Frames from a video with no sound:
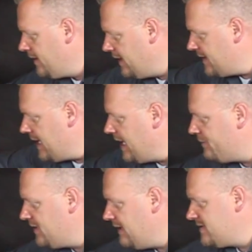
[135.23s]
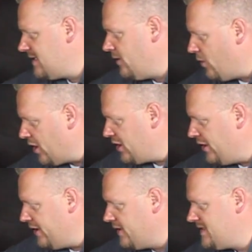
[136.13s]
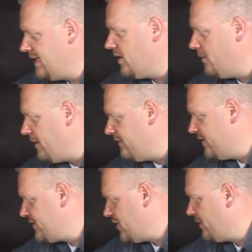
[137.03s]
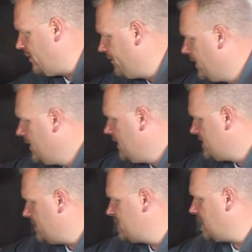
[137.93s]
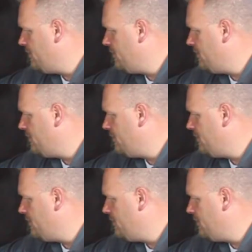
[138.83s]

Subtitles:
Get that up. Give us a little more clearance here above the turbo. So I'm just going